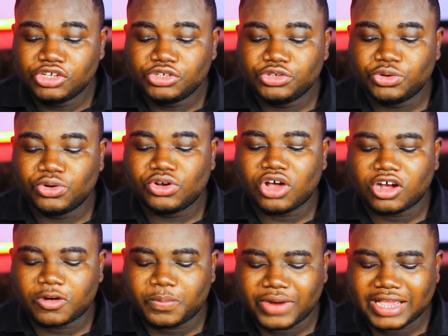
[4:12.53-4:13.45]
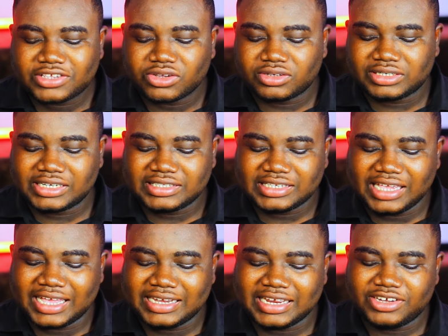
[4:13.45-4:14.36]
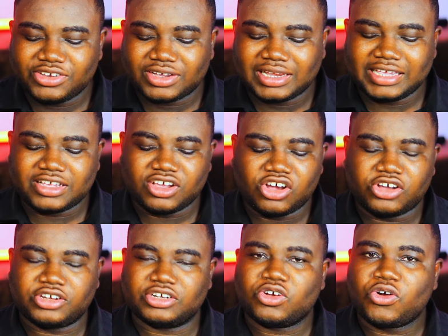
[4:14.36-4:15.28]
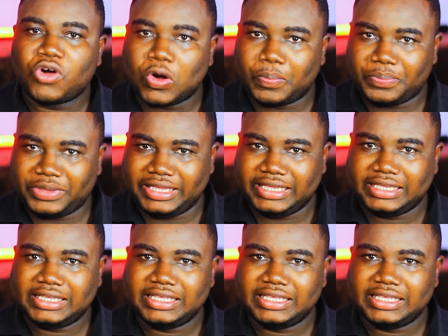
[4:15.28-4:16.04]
you long press on it and then you click on copy,